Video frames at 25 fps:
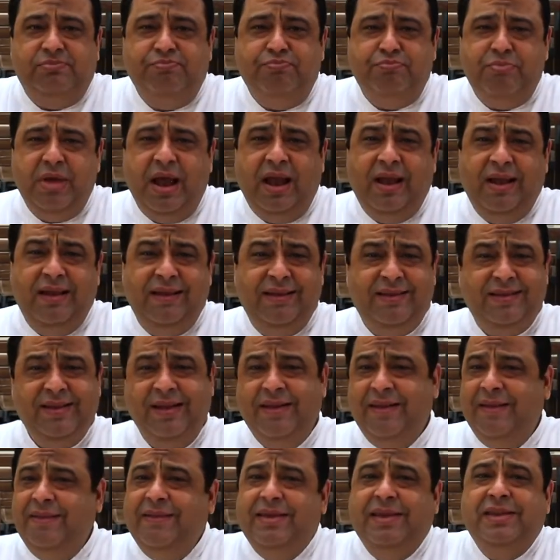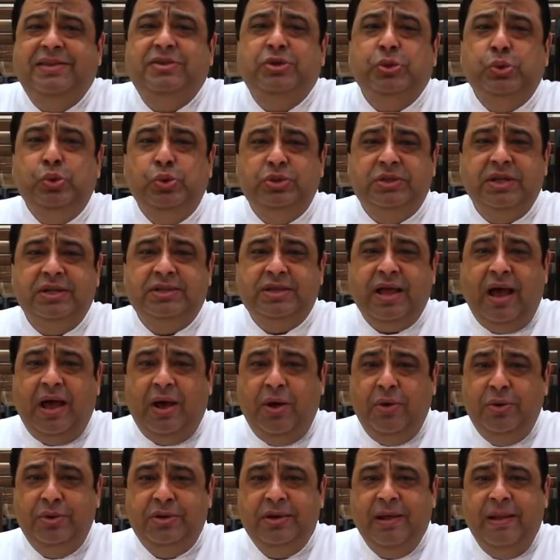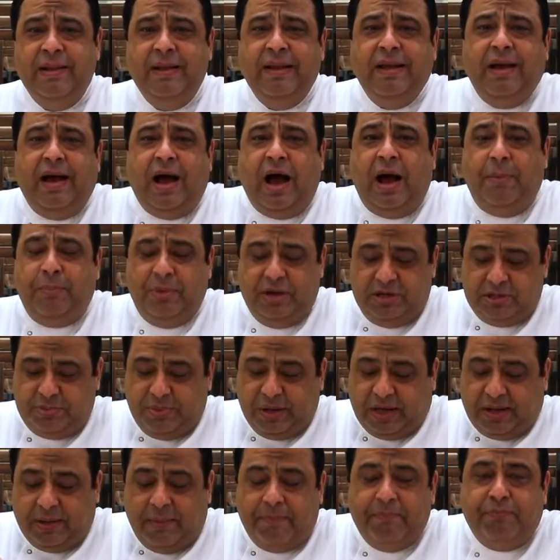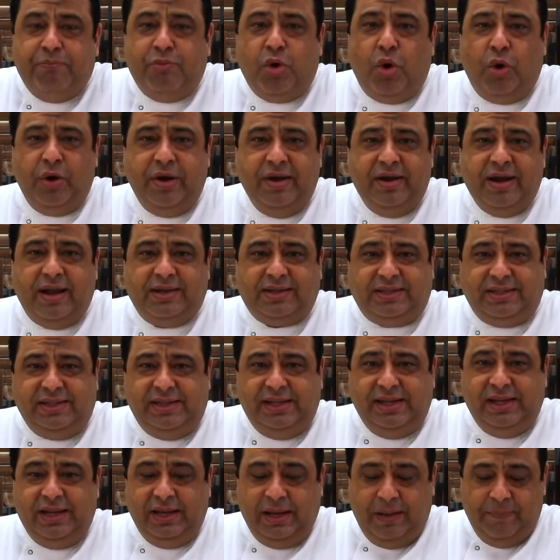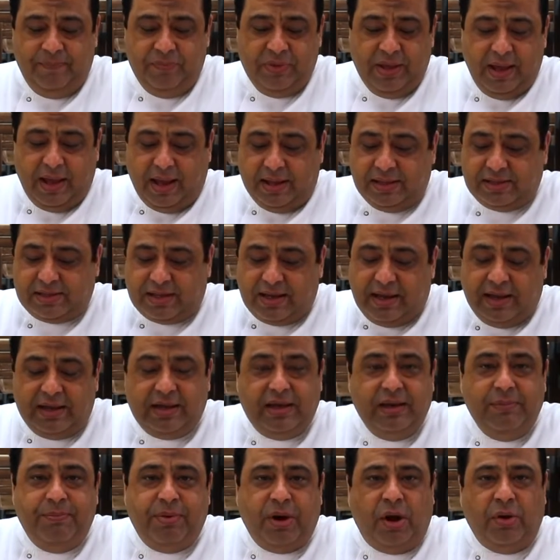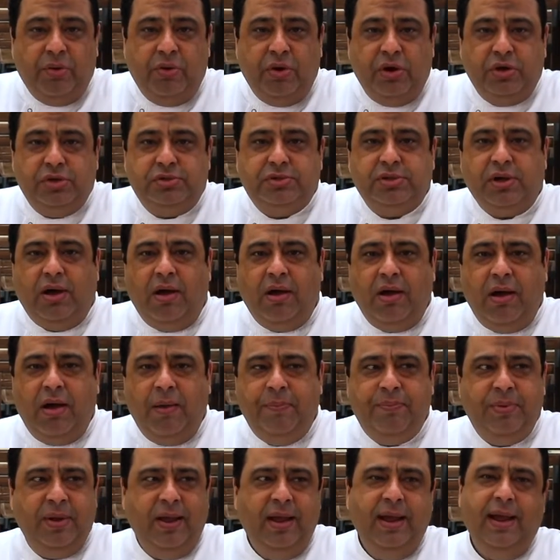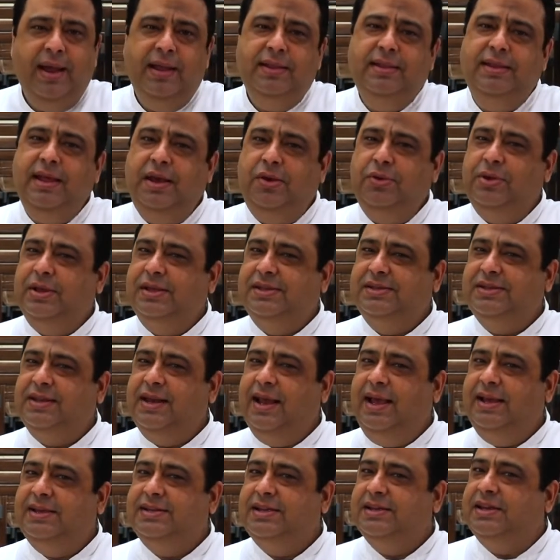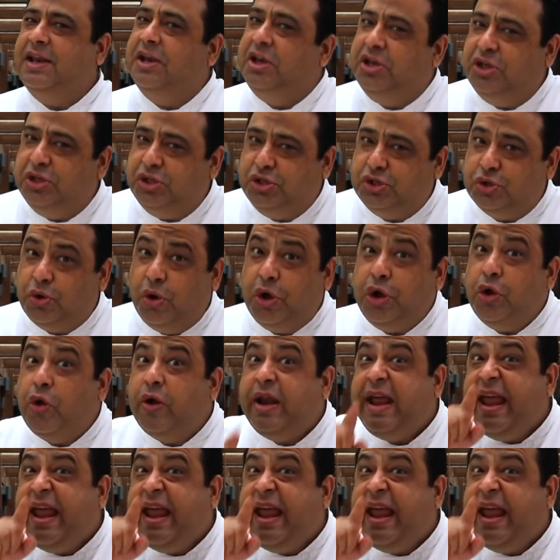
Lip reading: melts, it oozes out, almonds become more nutty and slightly brown on top, and then you can slice it and enjoy your